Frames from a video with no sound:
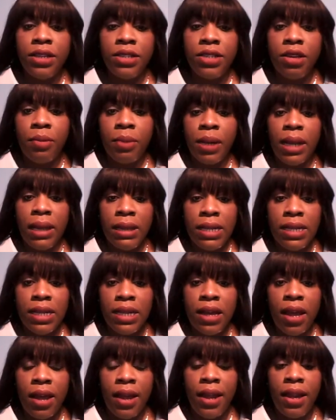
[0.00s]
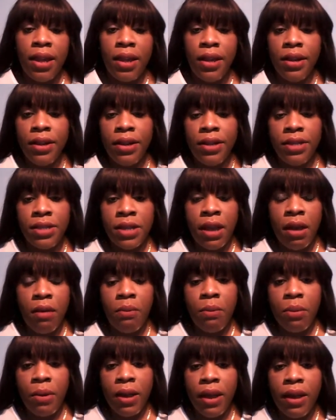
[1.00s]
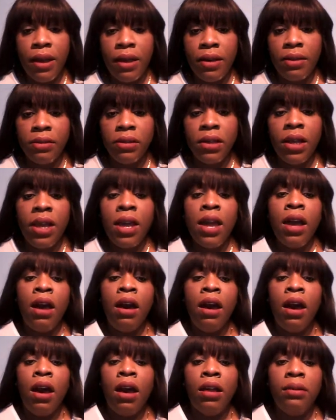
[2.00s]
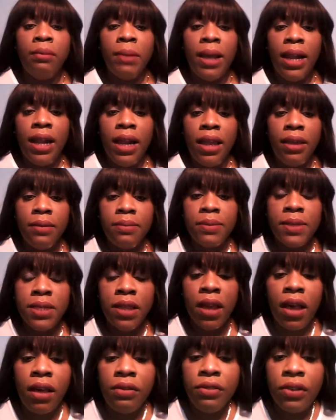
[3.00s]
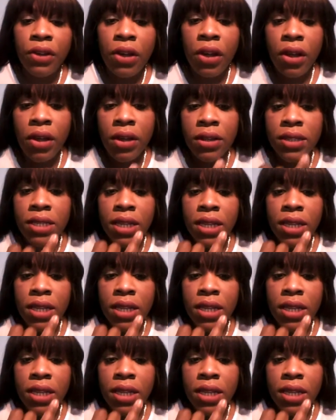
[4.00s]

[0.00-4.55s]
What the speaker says: double-ended eyeliner in dark brown. On my lips, I've got